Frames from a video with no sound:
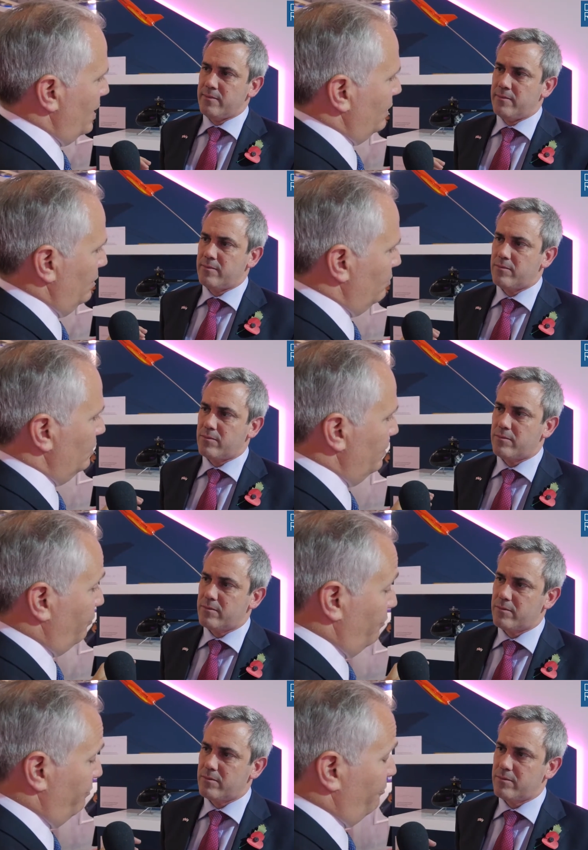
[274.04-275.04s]
Speaker 1: that literally for,
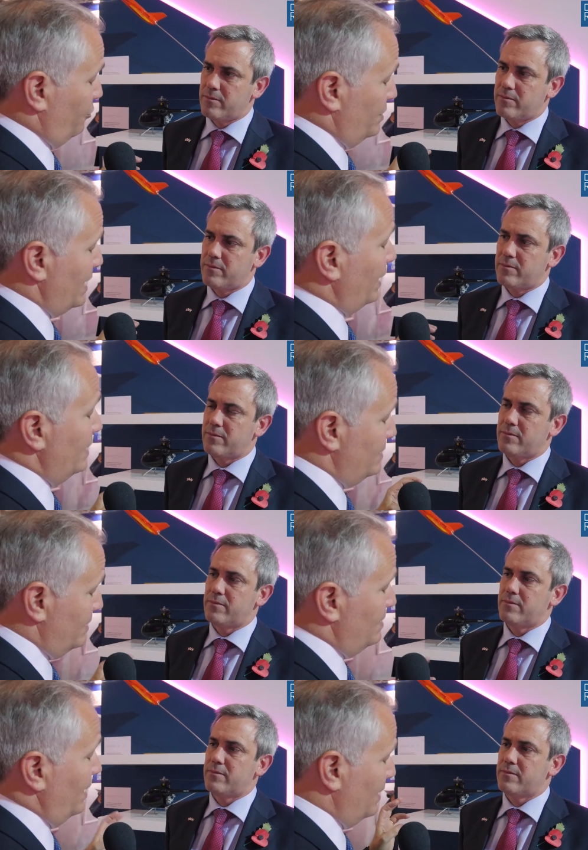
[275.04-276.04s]
for decades and
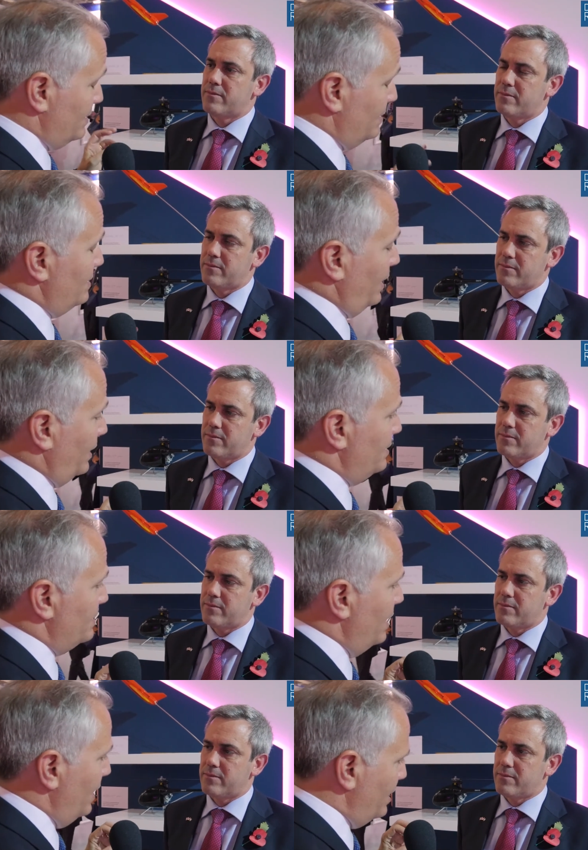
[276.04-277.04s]
decades and decades
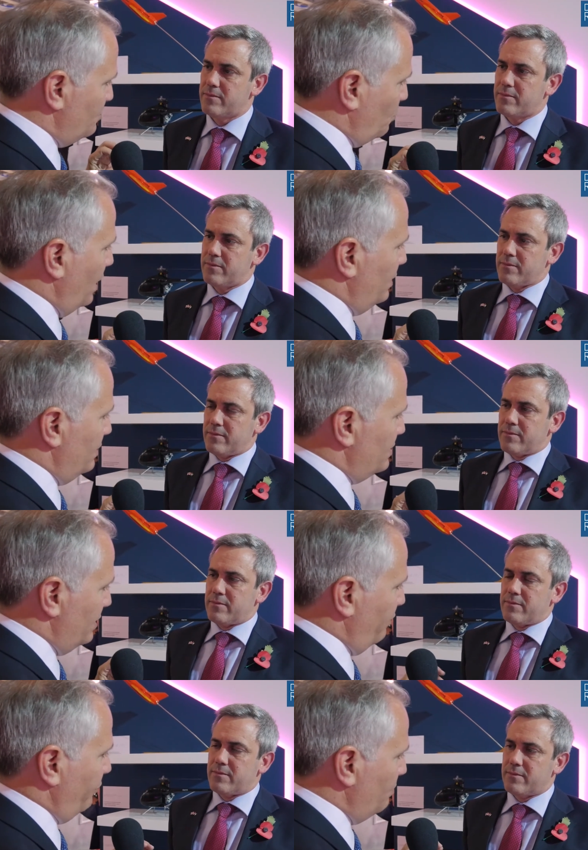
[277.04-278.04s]
has prided
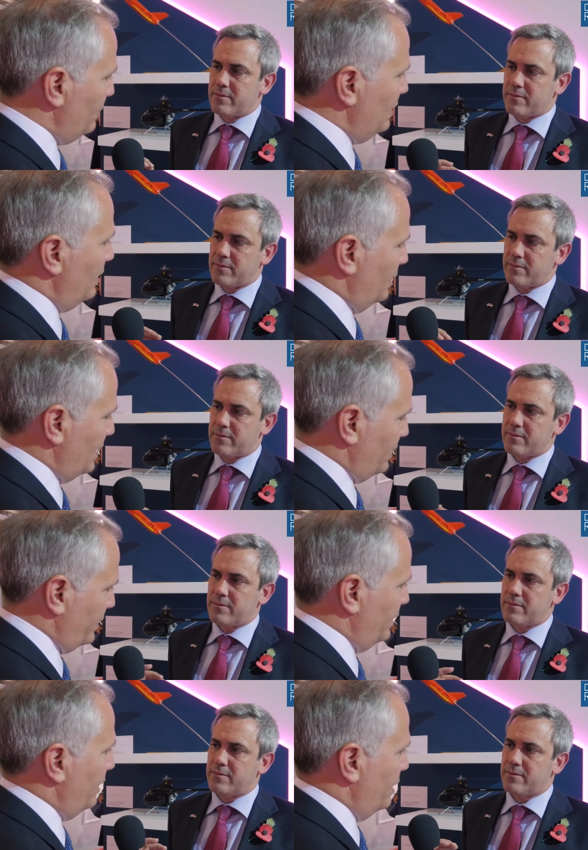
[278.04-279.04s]
itself on being on that
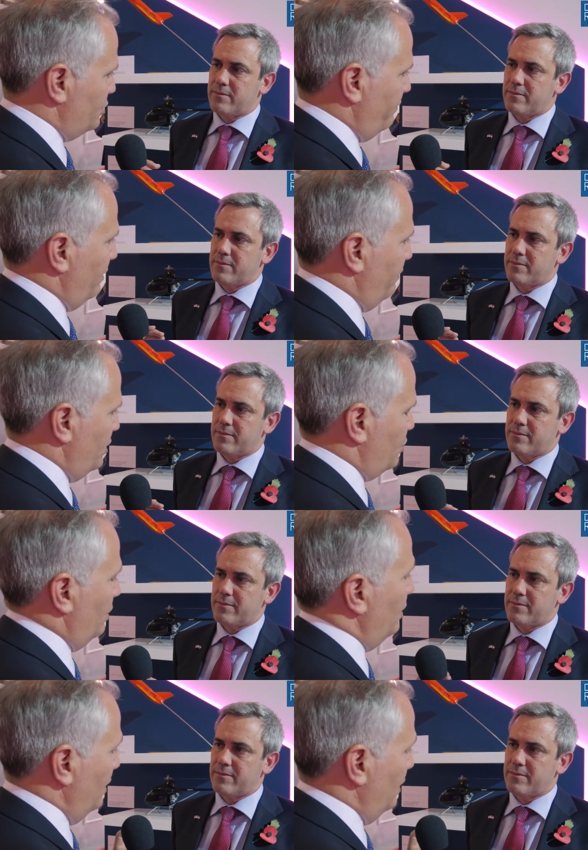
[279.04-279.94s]
cutting edge of innovation.